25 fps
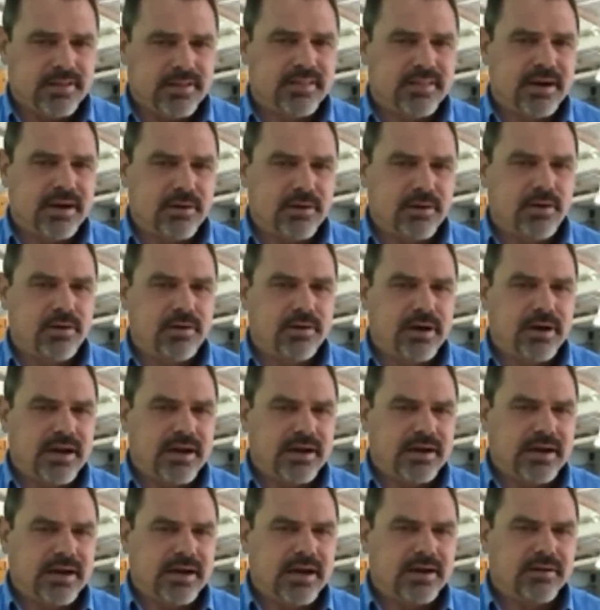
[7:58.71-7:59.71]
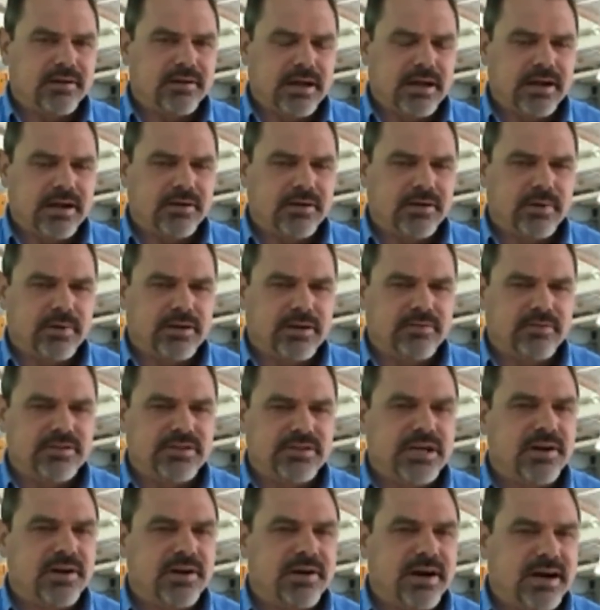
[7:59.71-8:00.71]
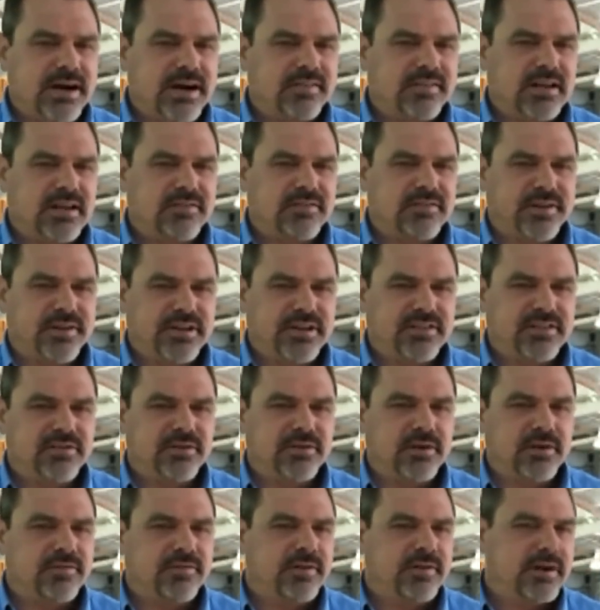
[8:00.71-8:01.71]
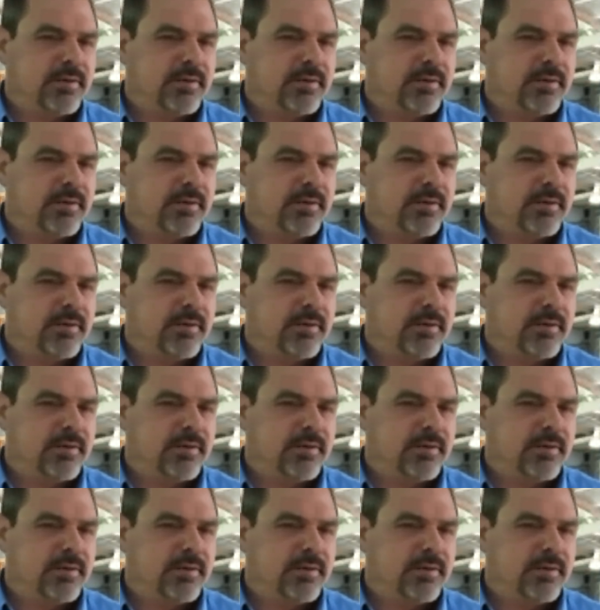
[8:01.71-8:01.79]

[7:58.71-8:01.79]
that ore and and and we've generated that feedstock